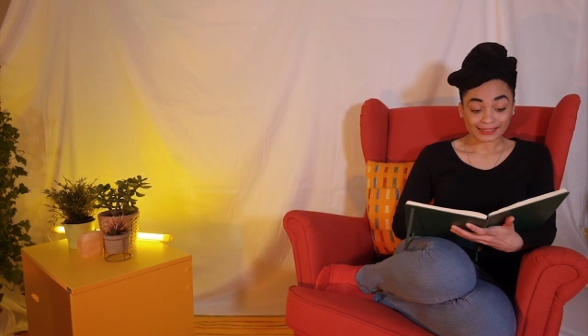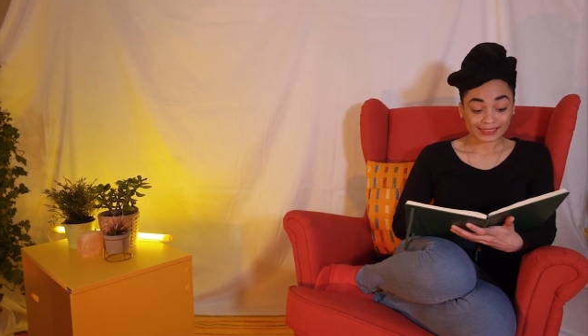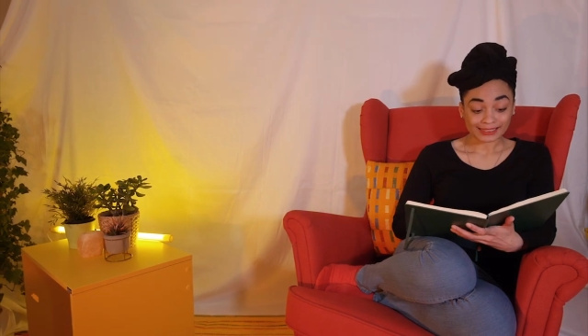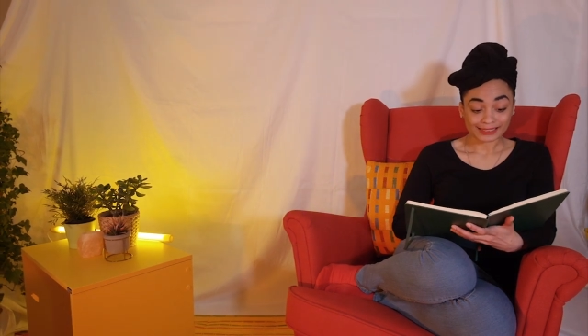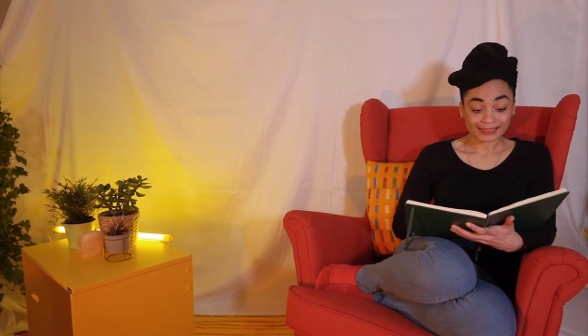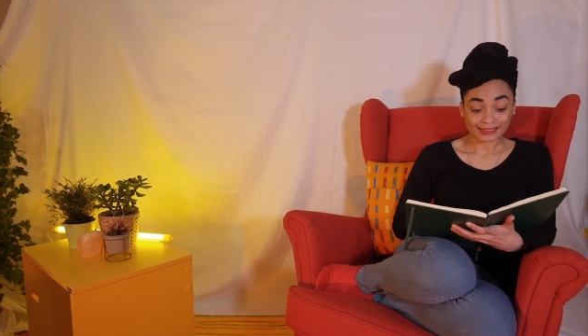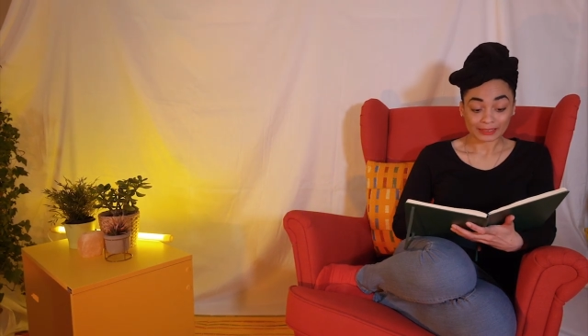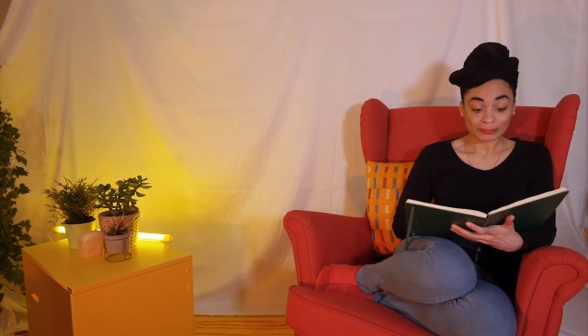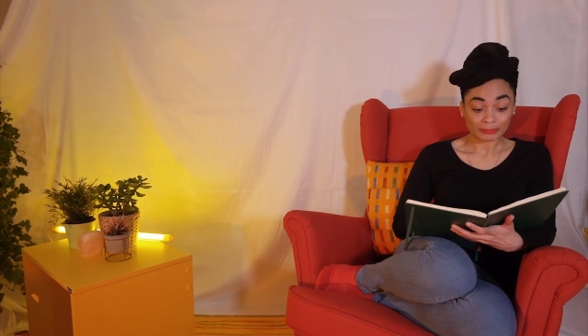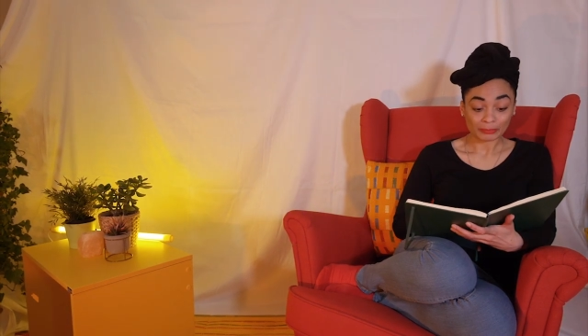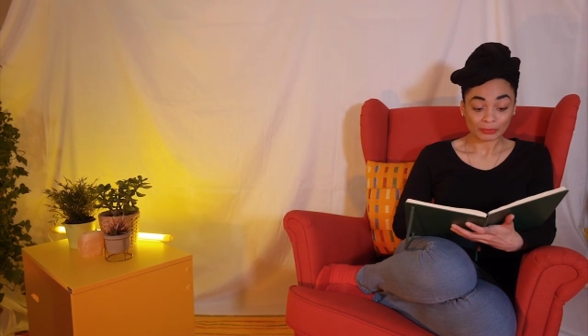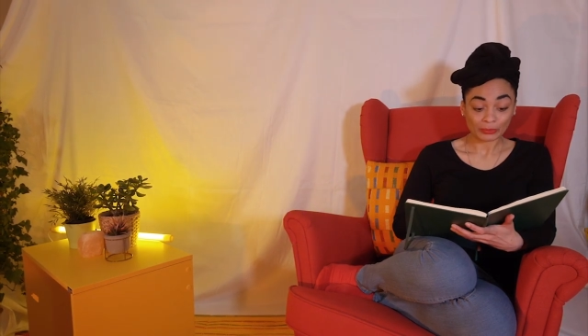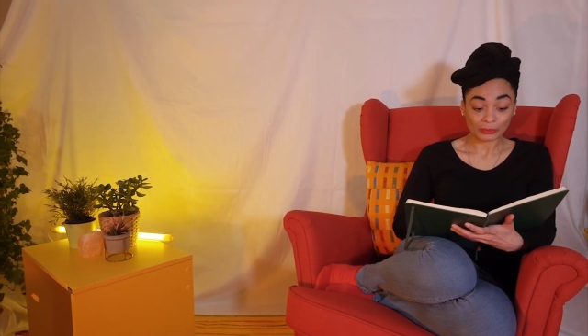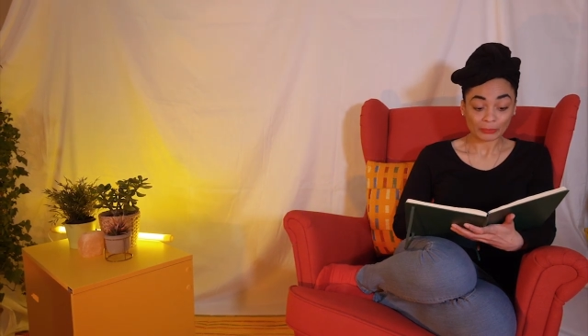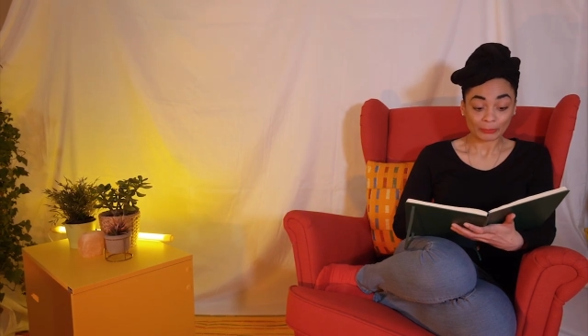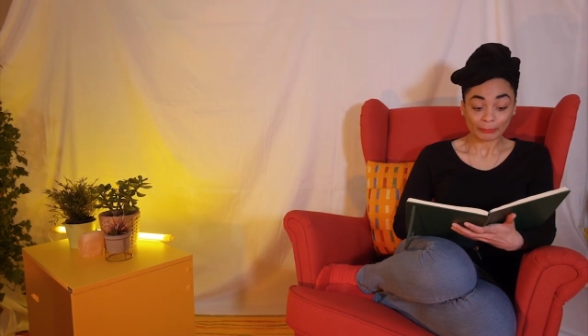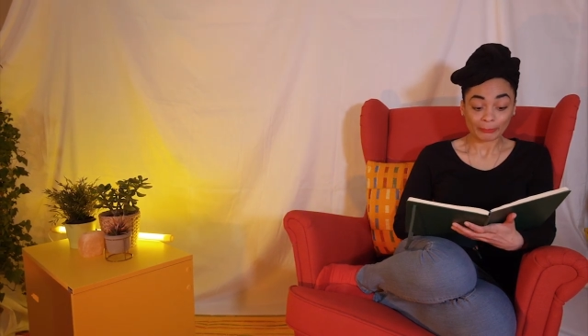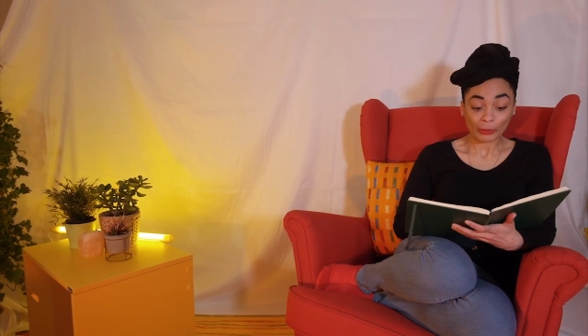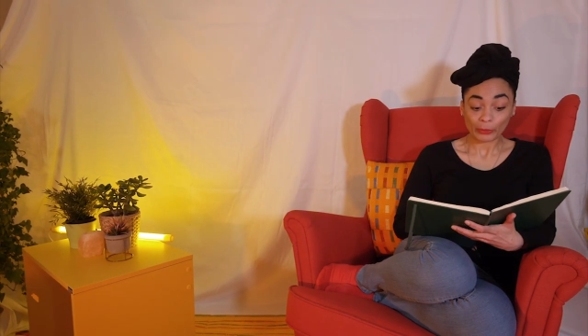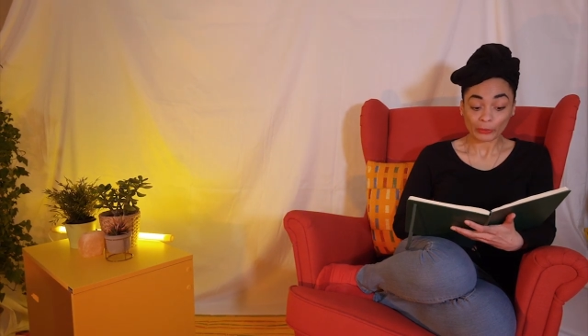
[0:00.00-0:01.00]
this simple
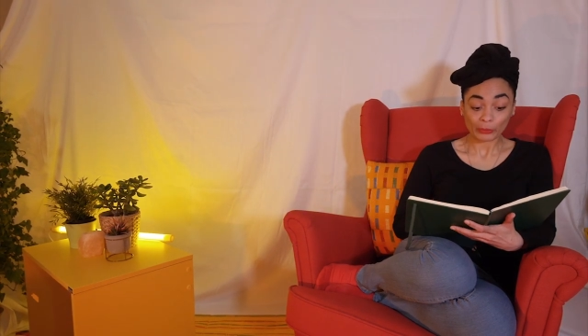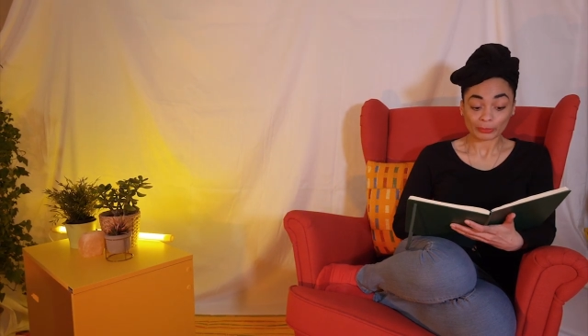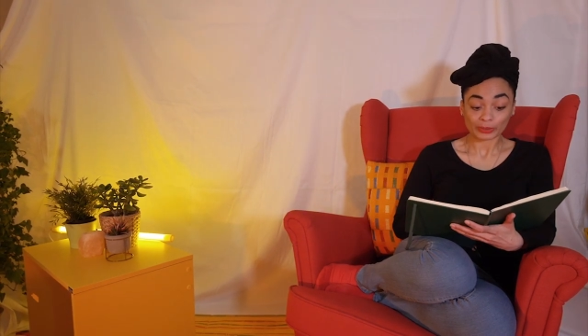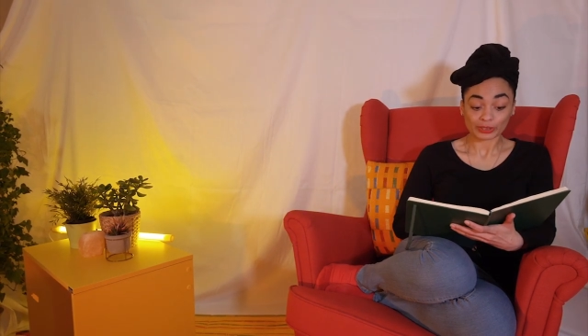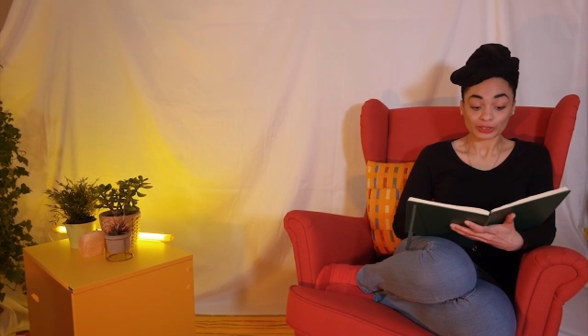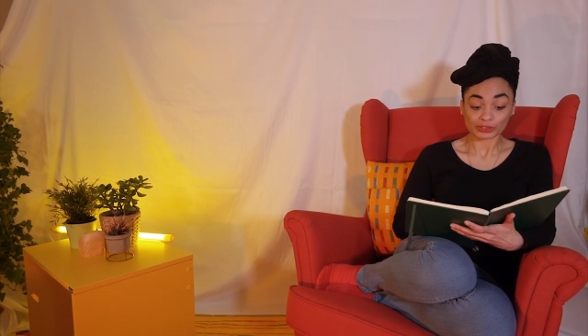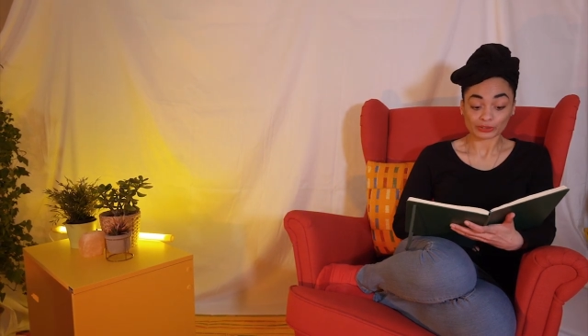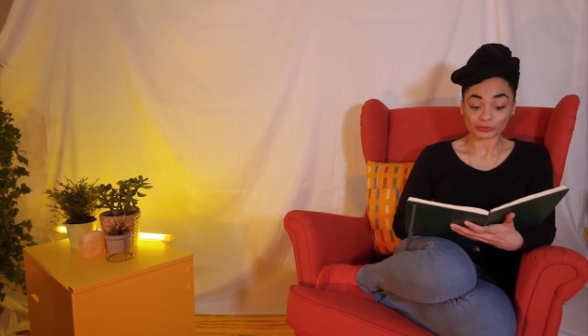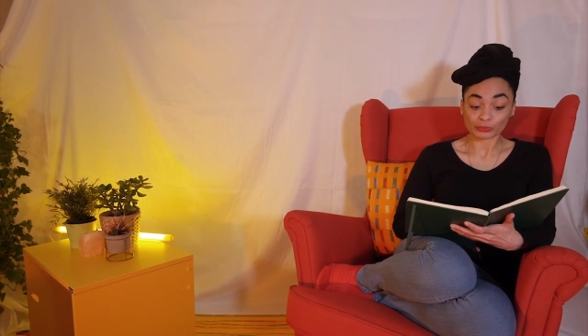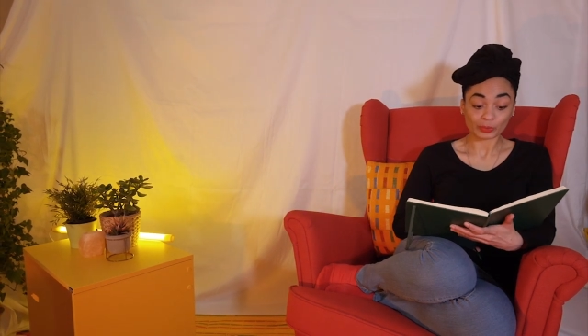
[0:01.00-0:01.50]
moment of